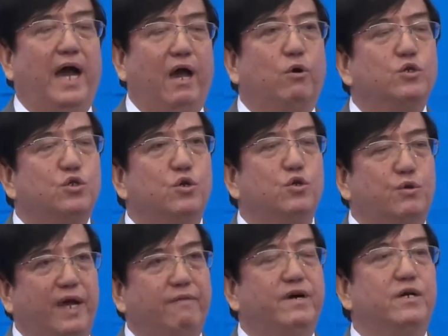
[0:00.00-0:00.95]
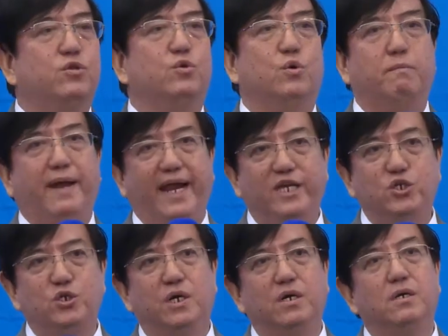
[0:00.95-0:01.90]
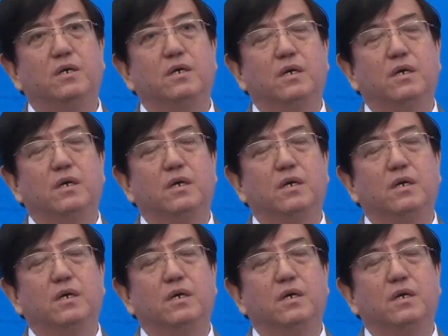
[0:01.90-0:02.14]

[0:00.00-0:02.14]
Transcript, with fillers: I also travel to Malaysia.